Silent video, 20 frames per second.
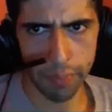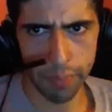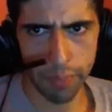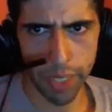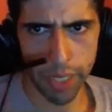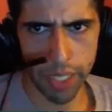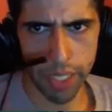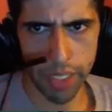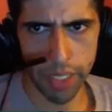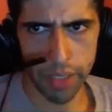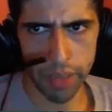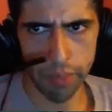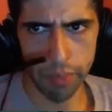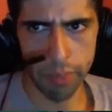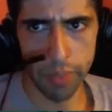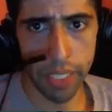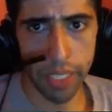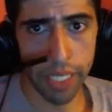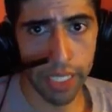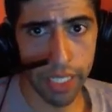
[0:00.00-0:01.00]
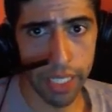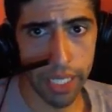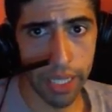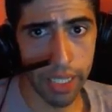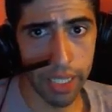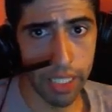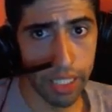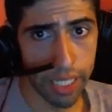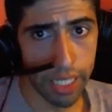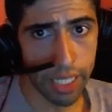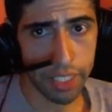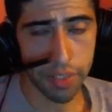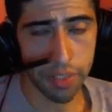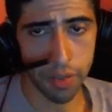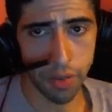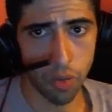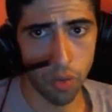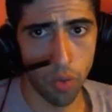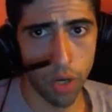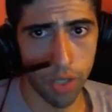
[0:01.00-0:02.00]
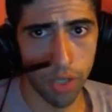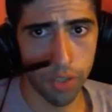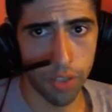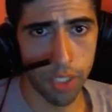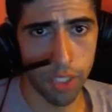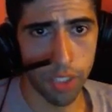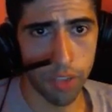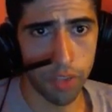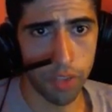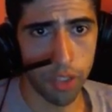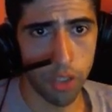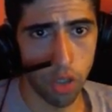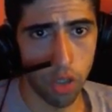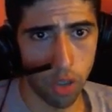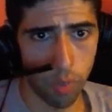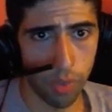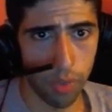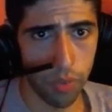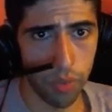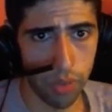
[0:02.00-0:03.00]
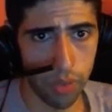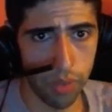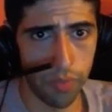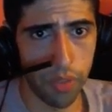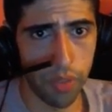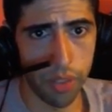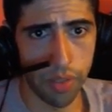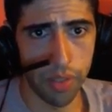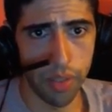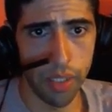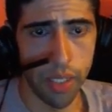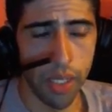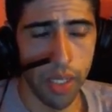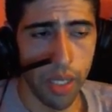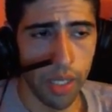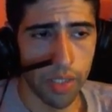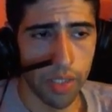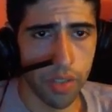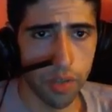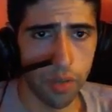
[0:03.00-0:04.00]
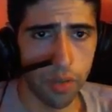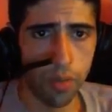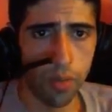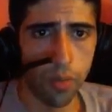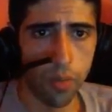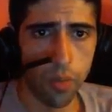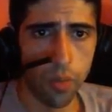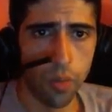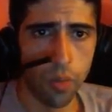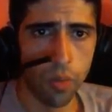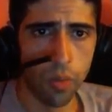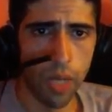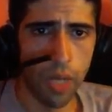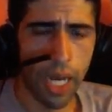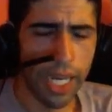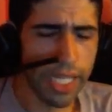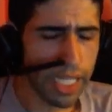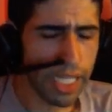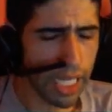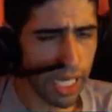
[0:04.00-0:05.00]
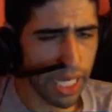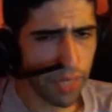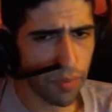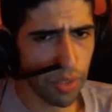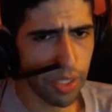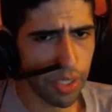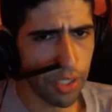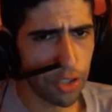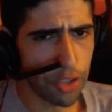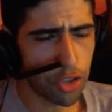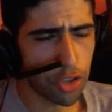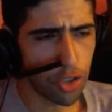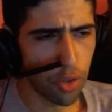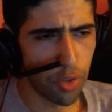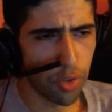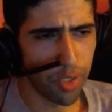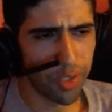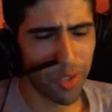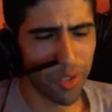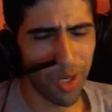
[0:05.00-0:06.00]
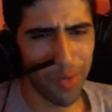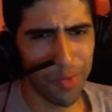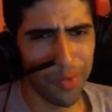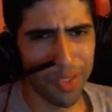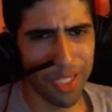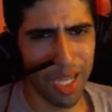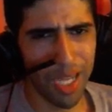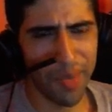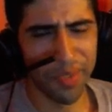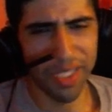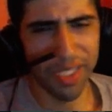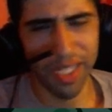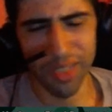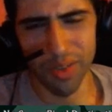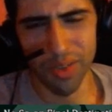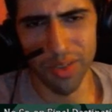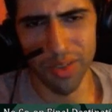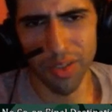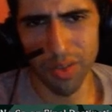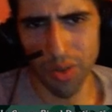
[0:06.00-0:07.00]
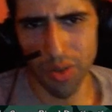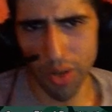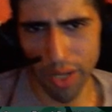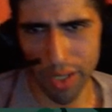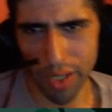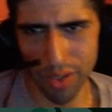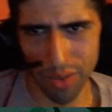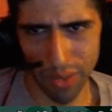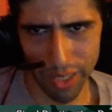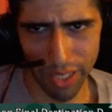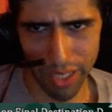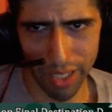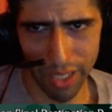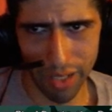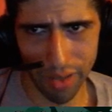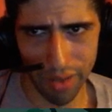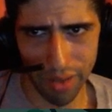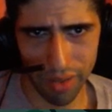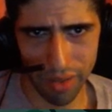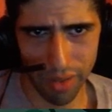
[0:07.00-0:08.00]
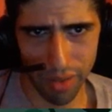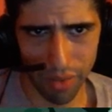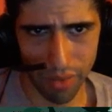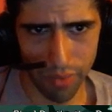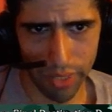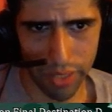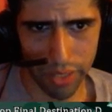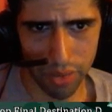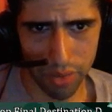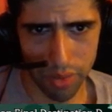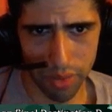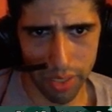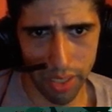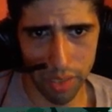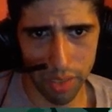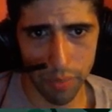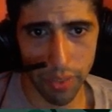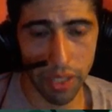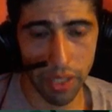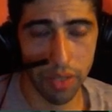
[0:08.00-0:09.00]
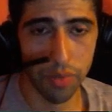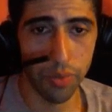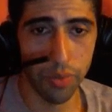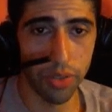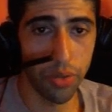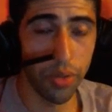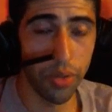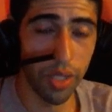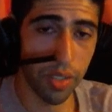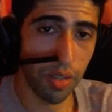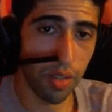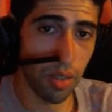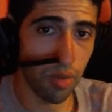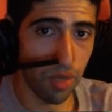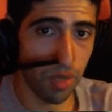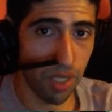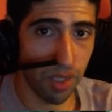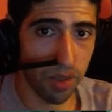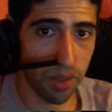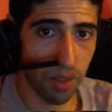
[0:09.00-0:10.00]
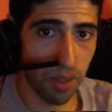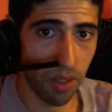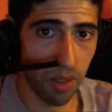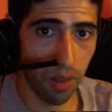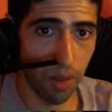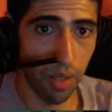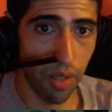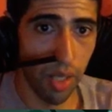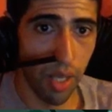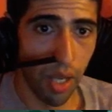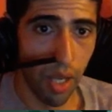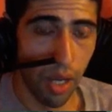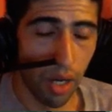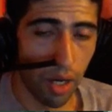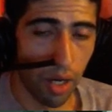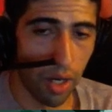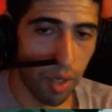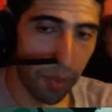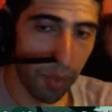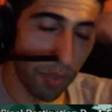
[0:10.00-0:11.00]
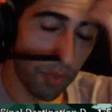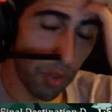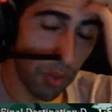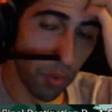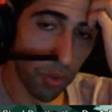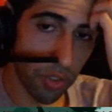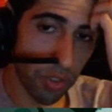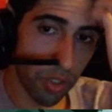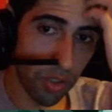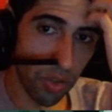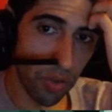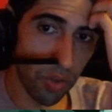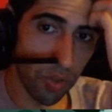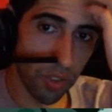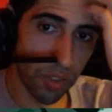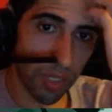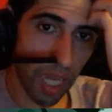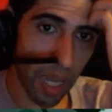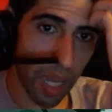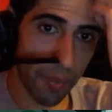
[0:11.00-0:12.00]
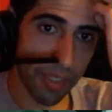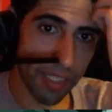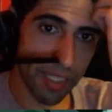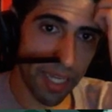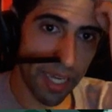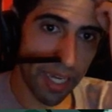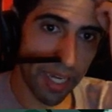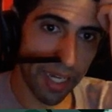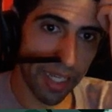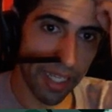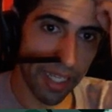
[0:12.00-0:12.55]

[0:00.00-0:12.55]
by being in the next underwater section that you normally wouldn't have done. So I can't really show this off in time attack, so I'll just go ahead and do it again in the regular stage, because we're doing the secret exit here. If you were to do the time attack,